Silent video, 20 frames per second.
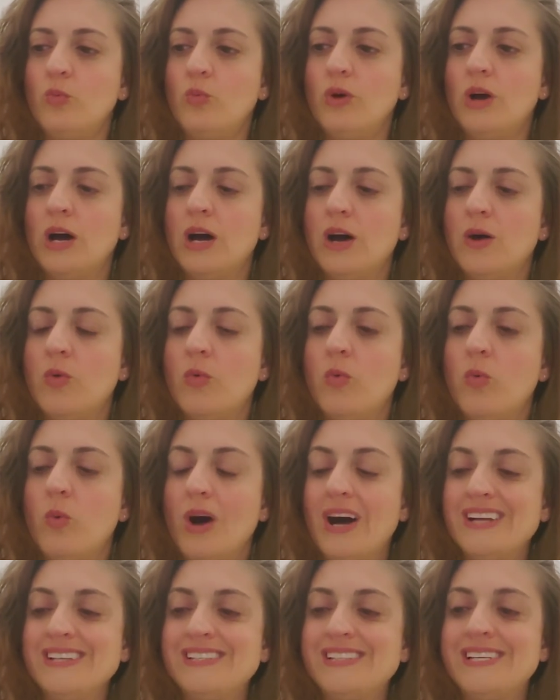uh,
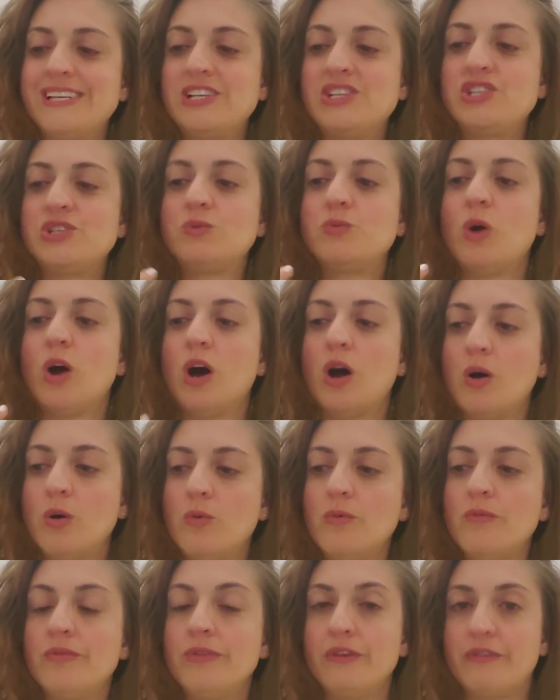wanting to
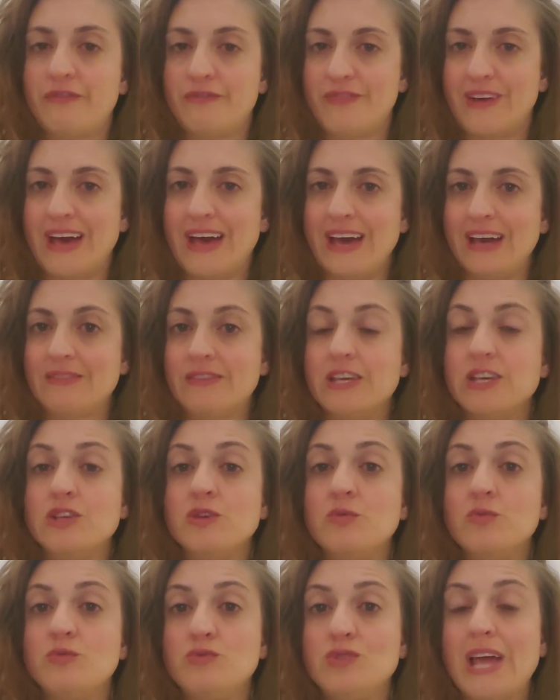own the fact that
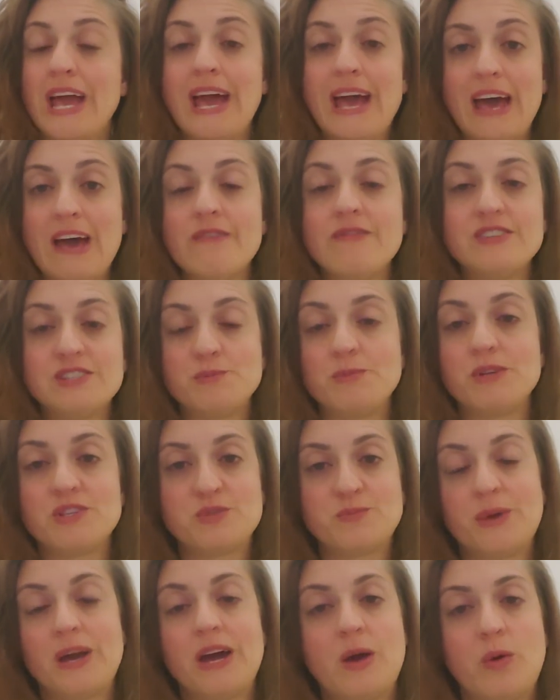you have as
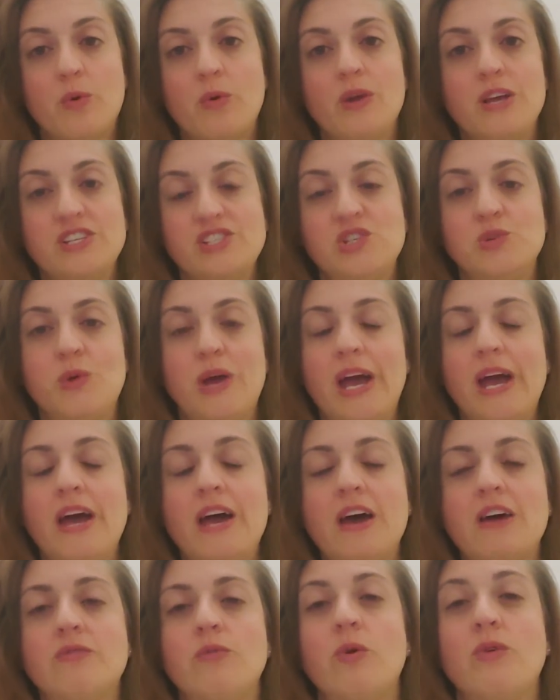much power as you
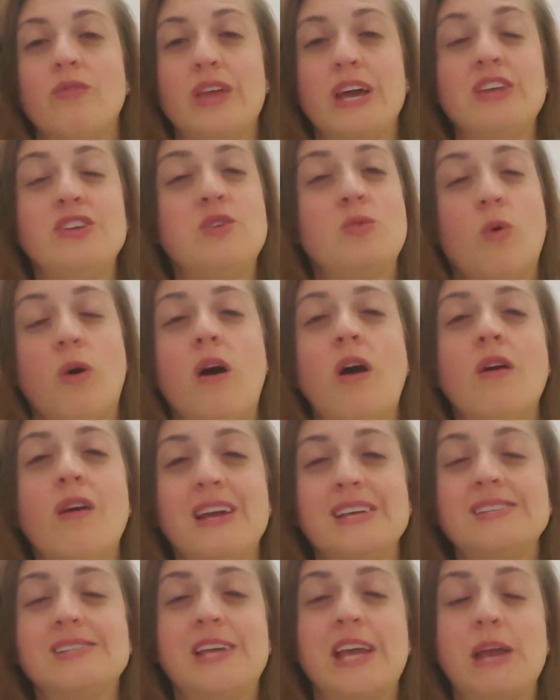have or that you are
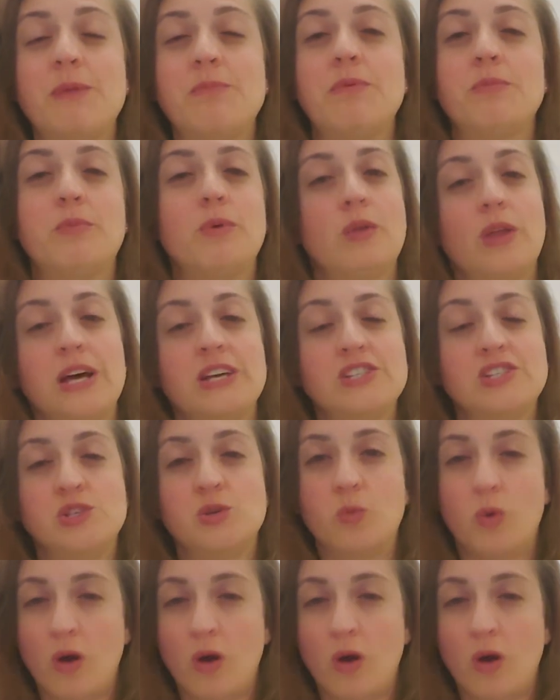as capable as you